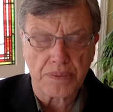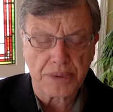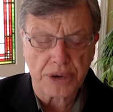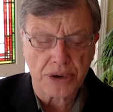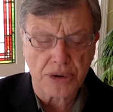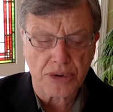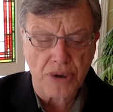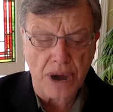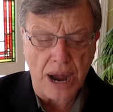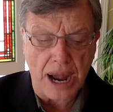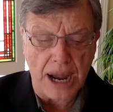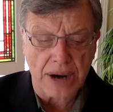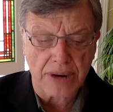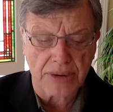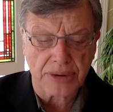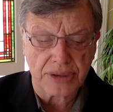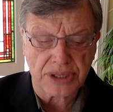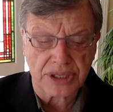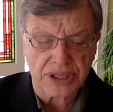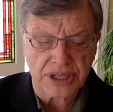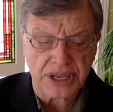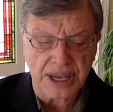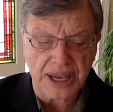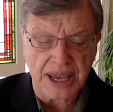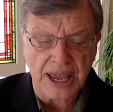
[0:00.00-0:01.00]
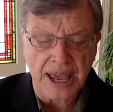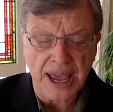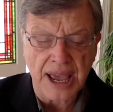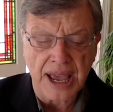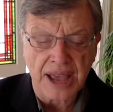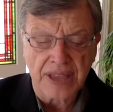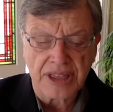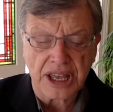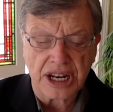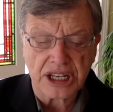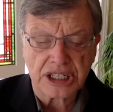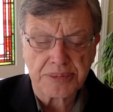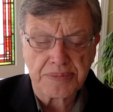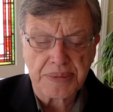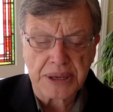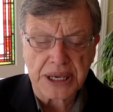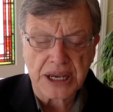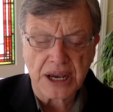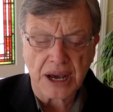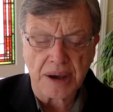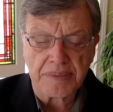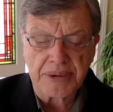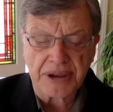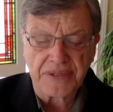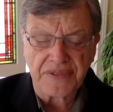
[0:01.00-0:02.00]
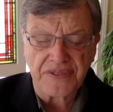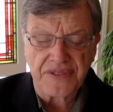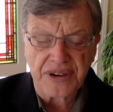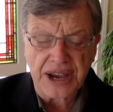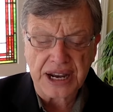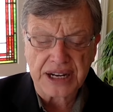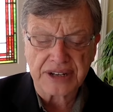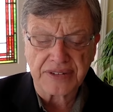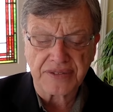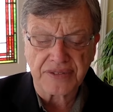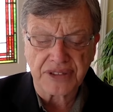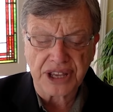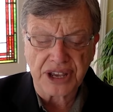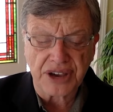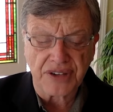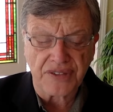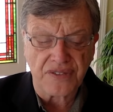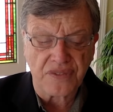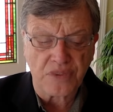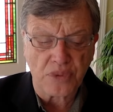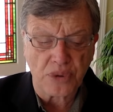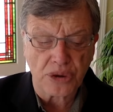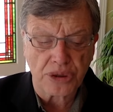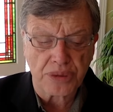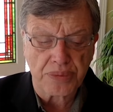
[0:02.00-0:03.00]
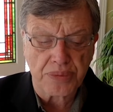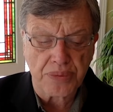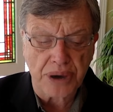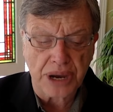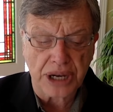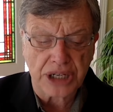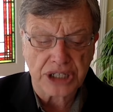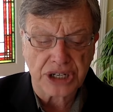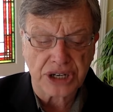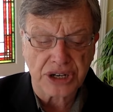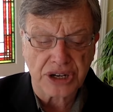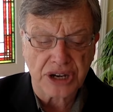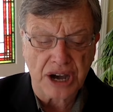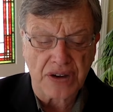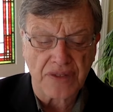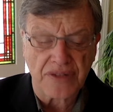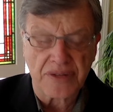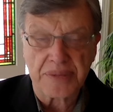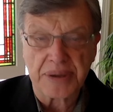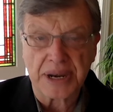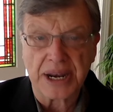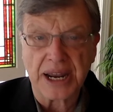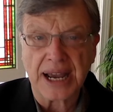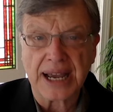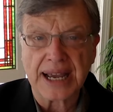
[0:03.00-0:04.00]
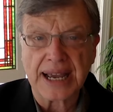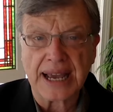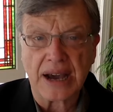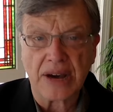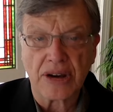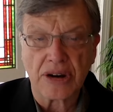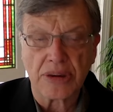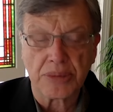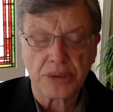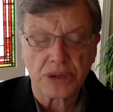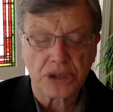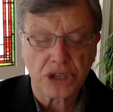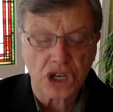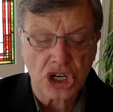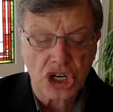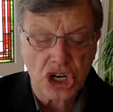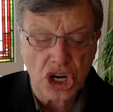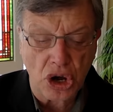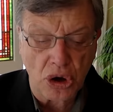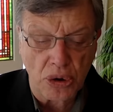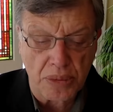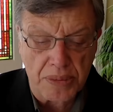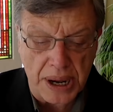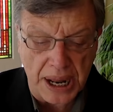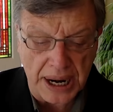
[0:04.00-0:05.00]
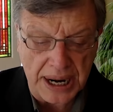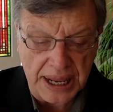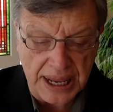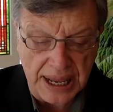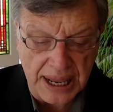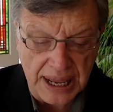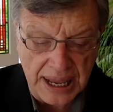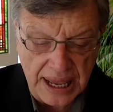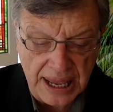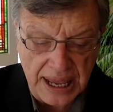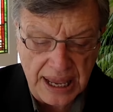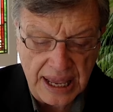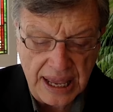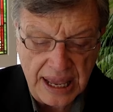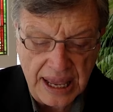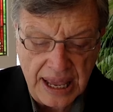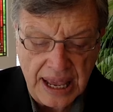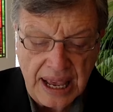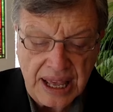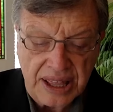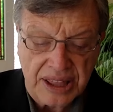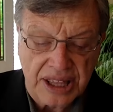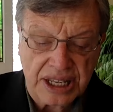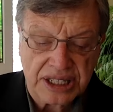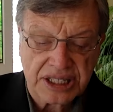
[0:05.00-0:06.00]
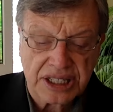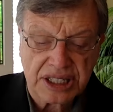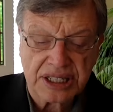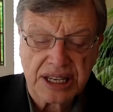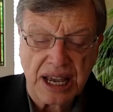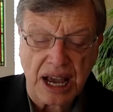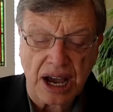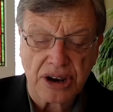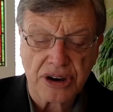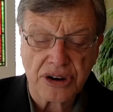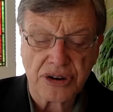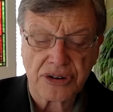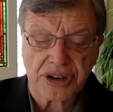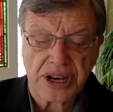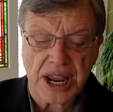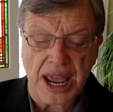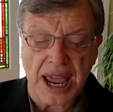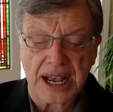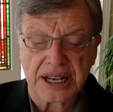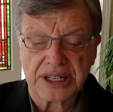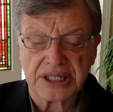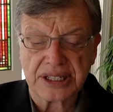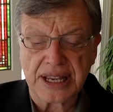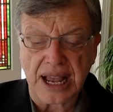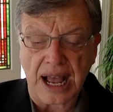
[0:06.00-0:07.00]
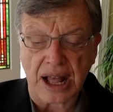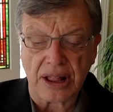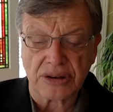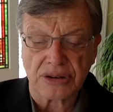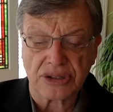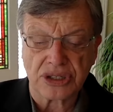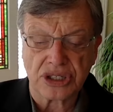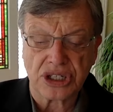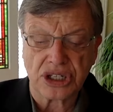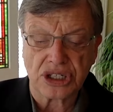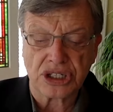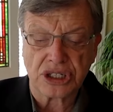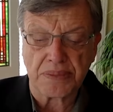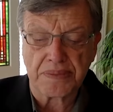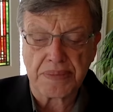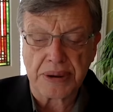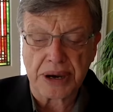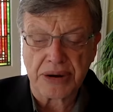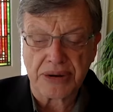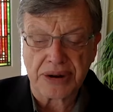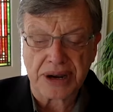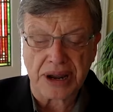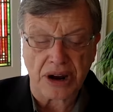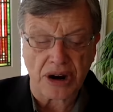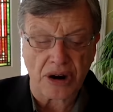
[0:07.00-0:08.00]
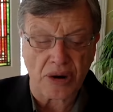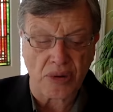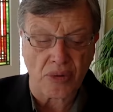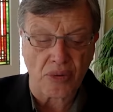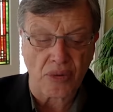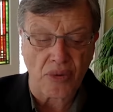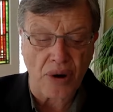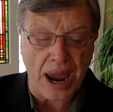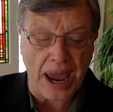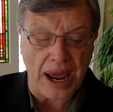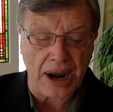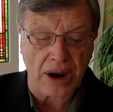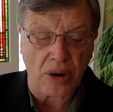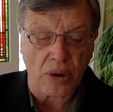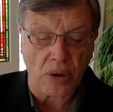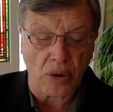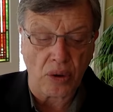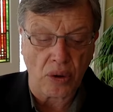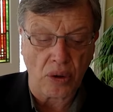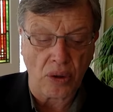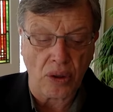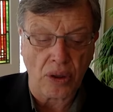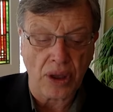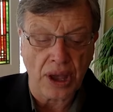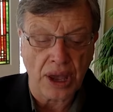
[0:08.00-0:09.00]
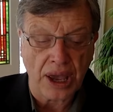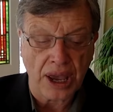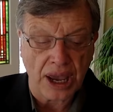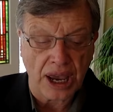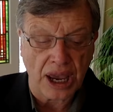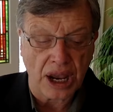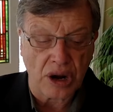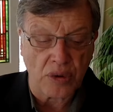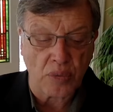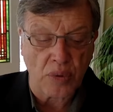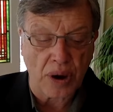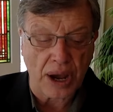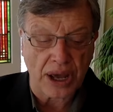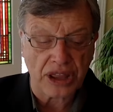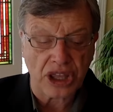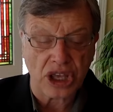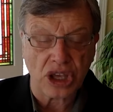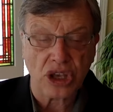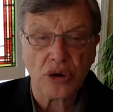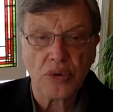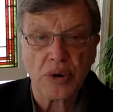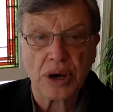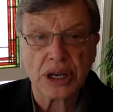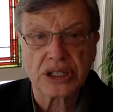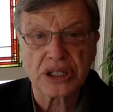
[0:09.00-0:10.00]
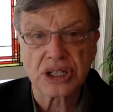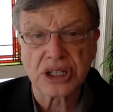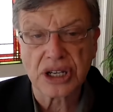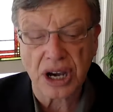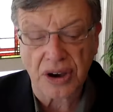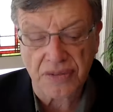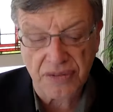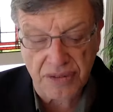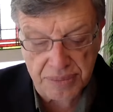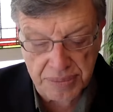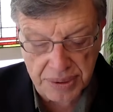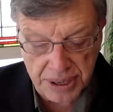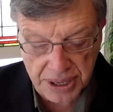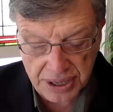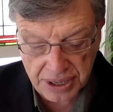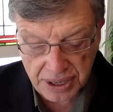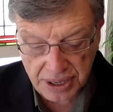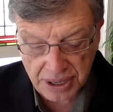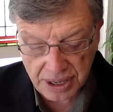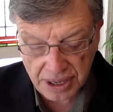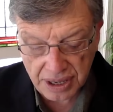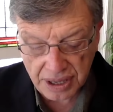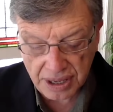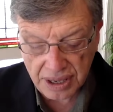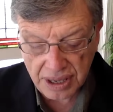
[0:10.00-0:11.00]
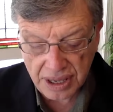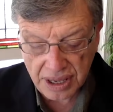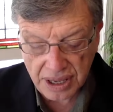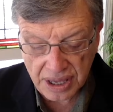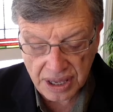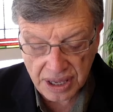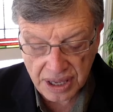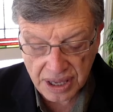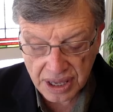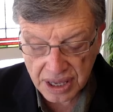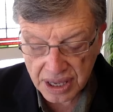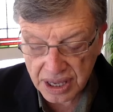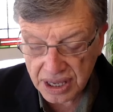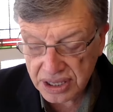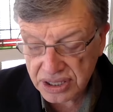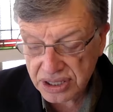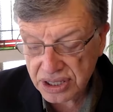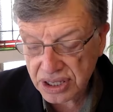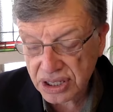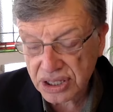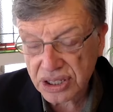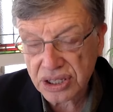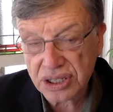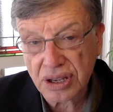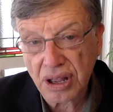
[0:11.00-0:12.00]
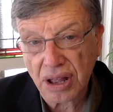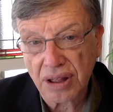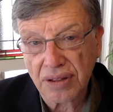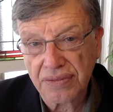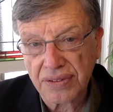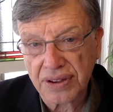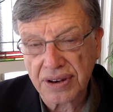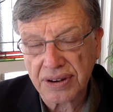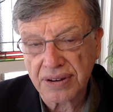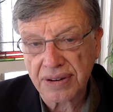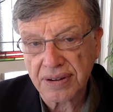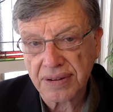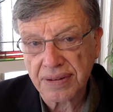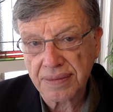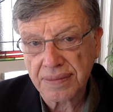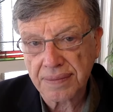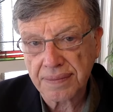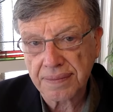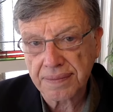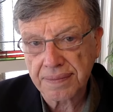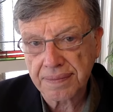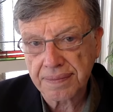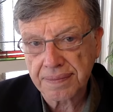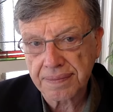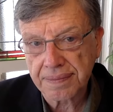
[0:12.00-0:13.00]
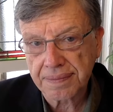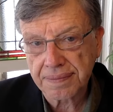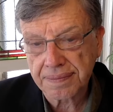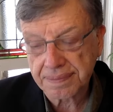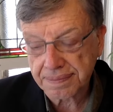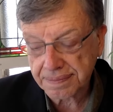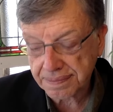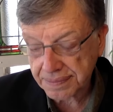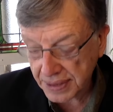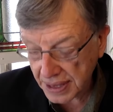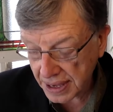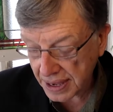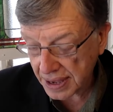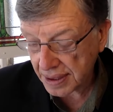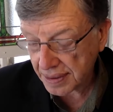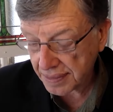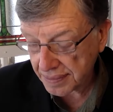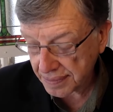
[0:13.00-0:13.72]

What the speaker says: bureaucracy that has become effectively a fourth branch of government accountable to nobody. This is how your tax dollars disappear down a rat hole and why the U.S. government is insolvent. Yeah.